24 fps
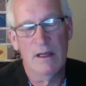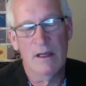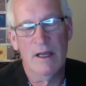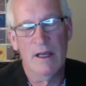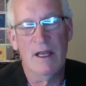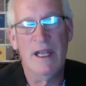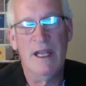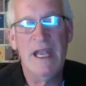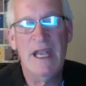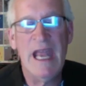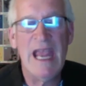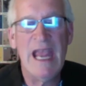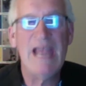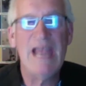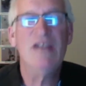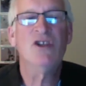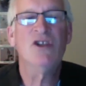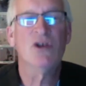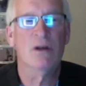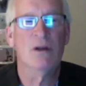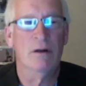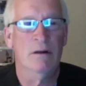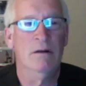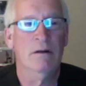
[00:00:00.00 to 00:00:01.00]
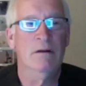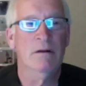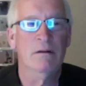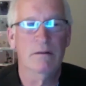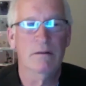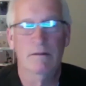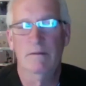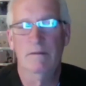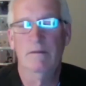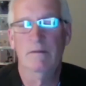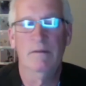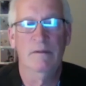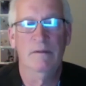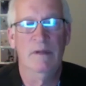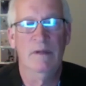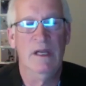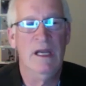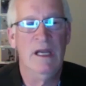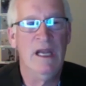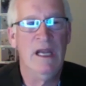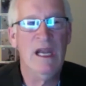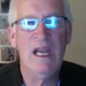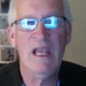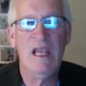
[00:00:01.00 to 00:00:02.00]
nature
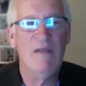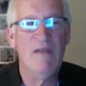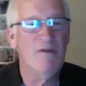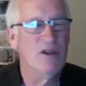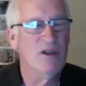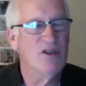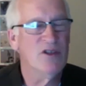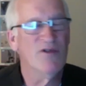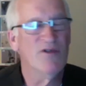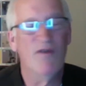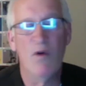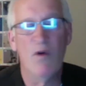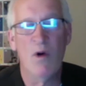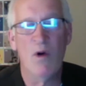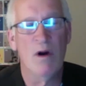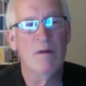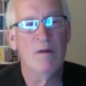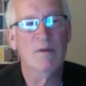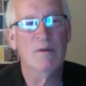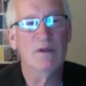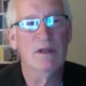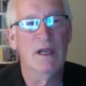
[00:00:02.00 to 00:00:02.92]
in any of its forms,